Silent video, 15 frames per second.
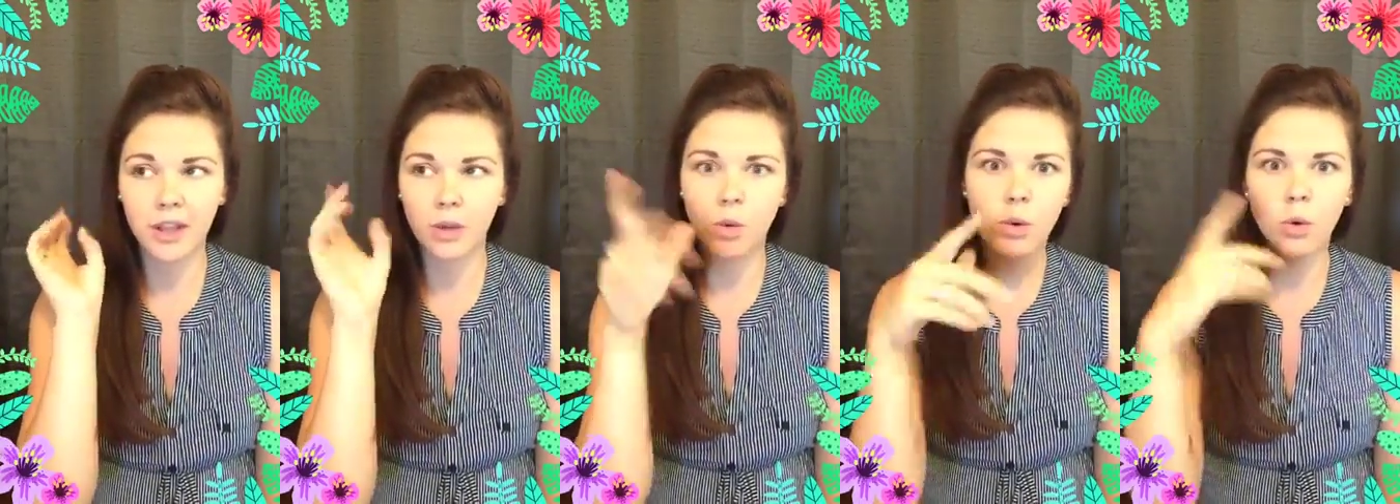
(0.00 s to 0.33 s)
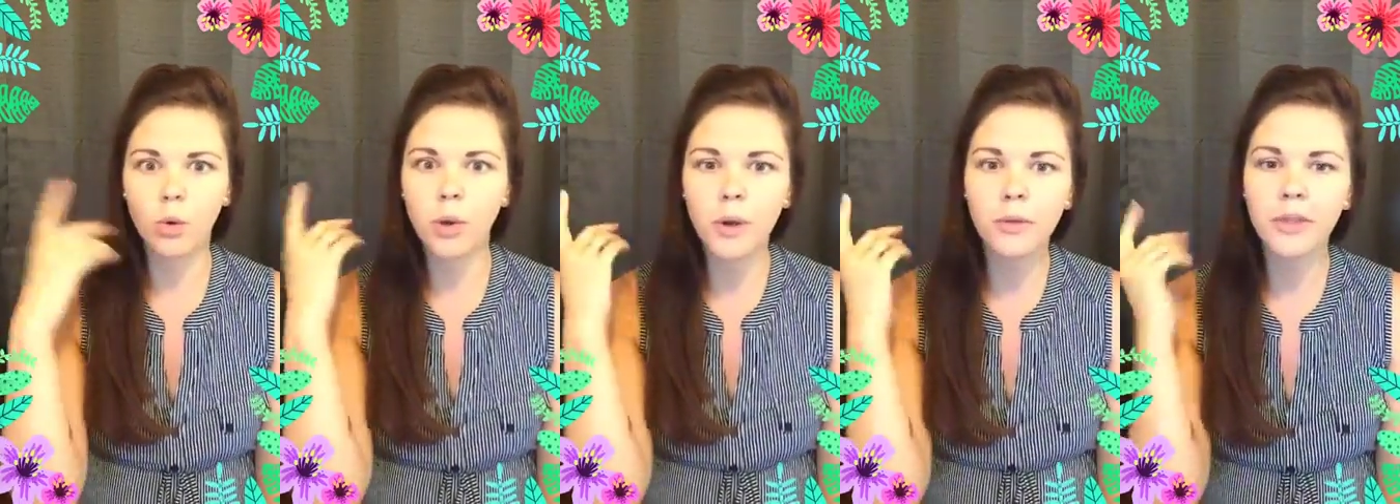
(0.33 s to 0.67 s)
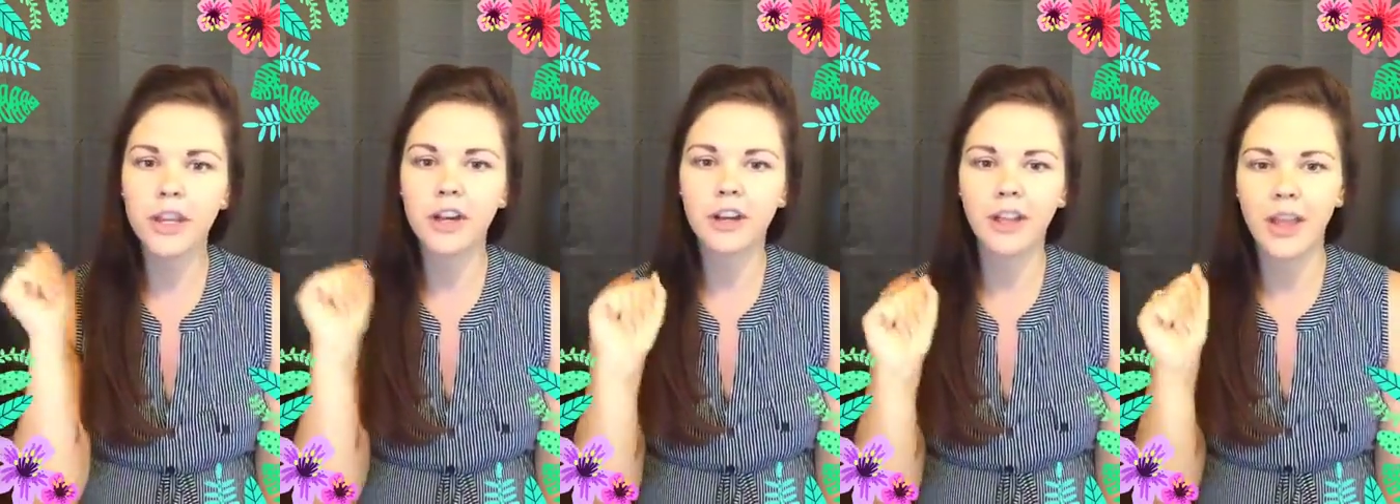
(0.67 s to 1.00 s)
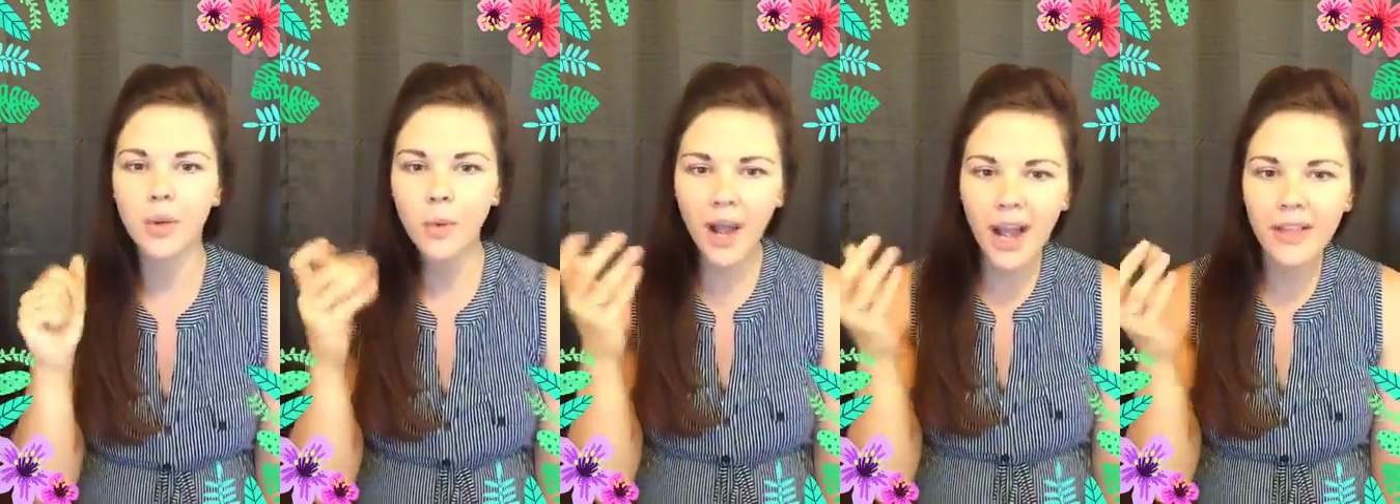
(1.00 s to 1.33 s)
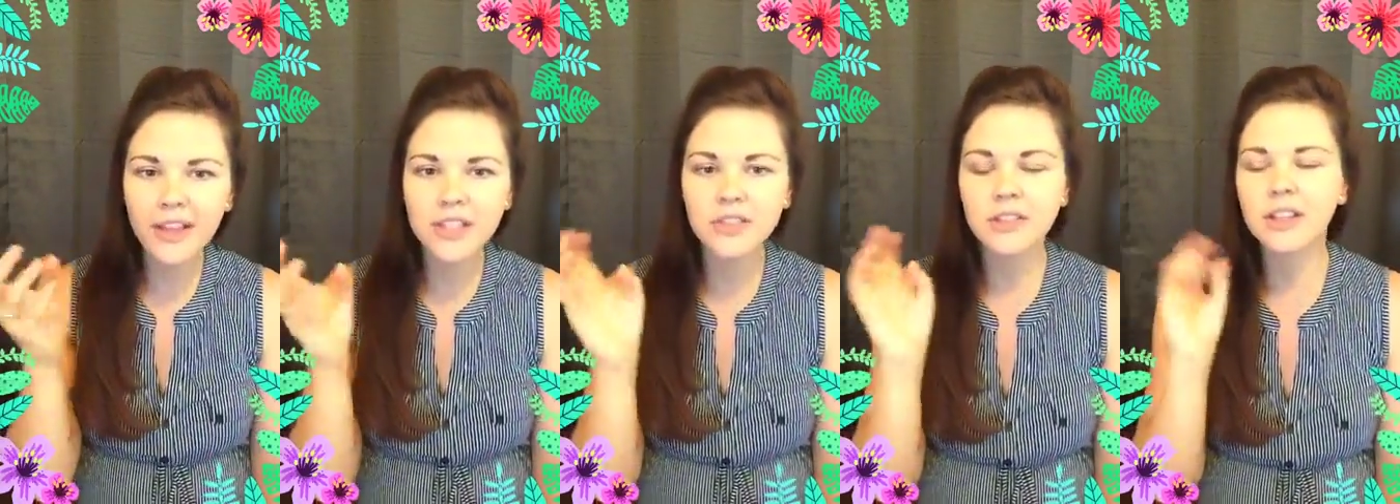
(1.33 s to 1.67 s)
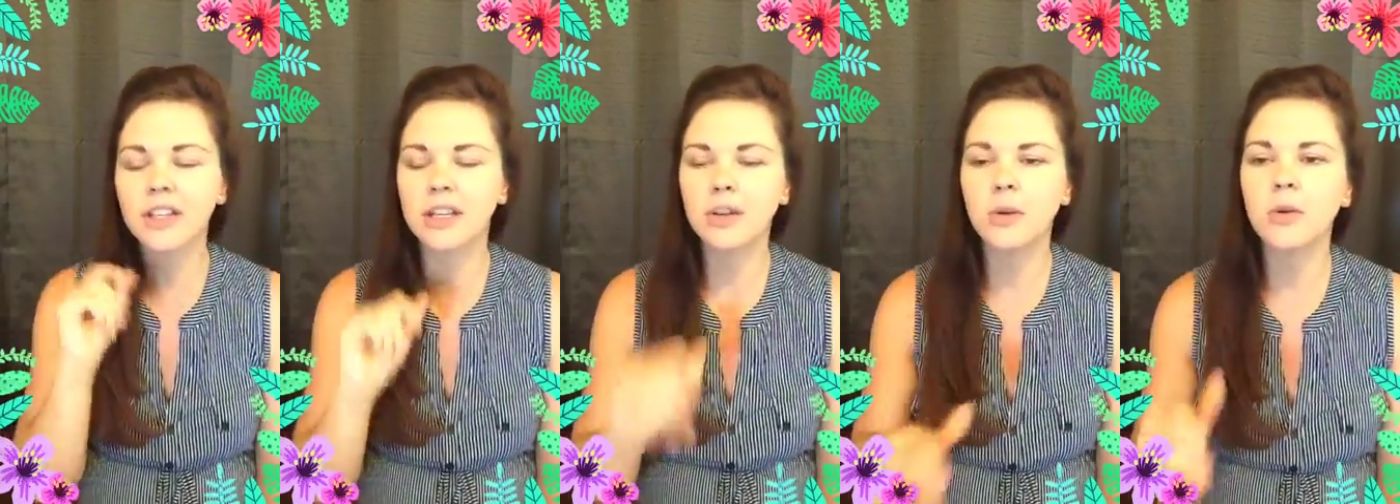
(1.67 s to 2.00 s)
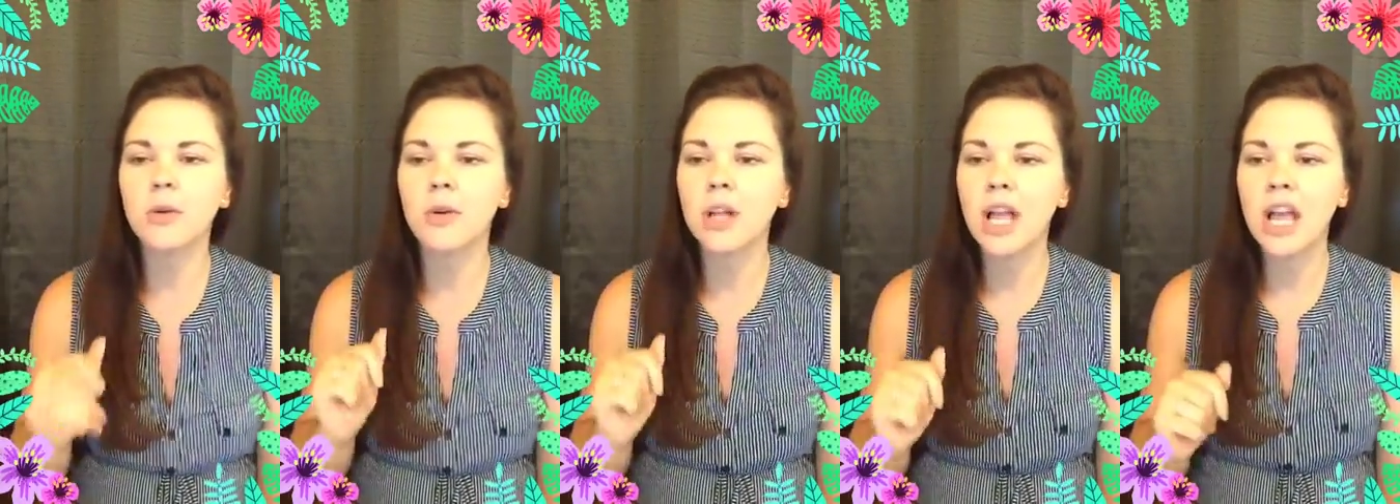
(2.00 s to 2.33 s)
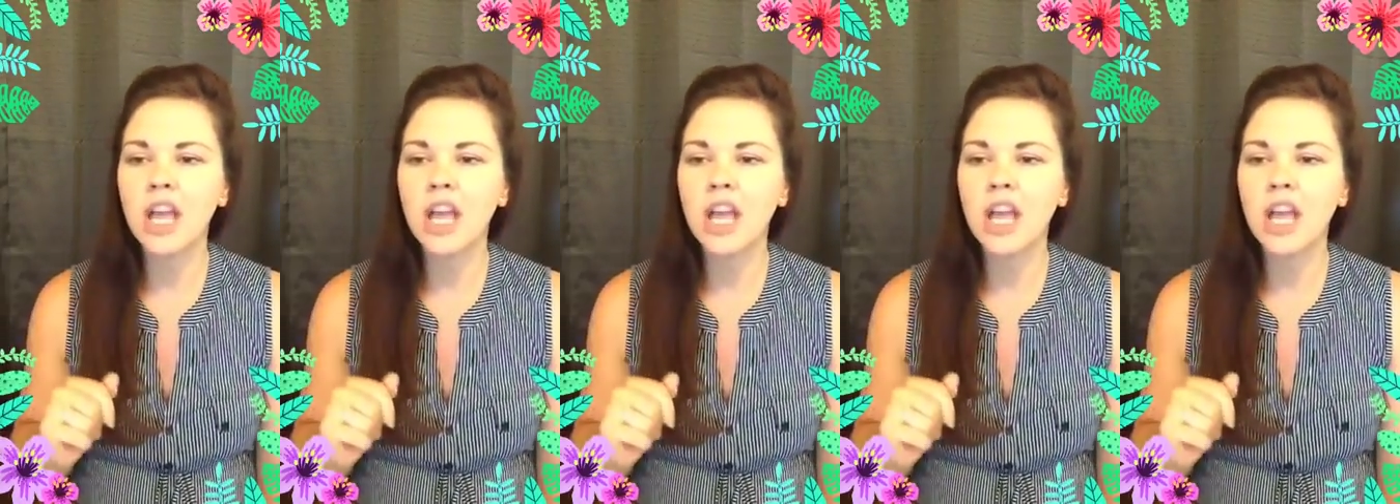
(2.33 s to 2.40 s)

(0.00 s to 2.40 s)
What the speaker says: cool quote that you're like, wow, that's really cool.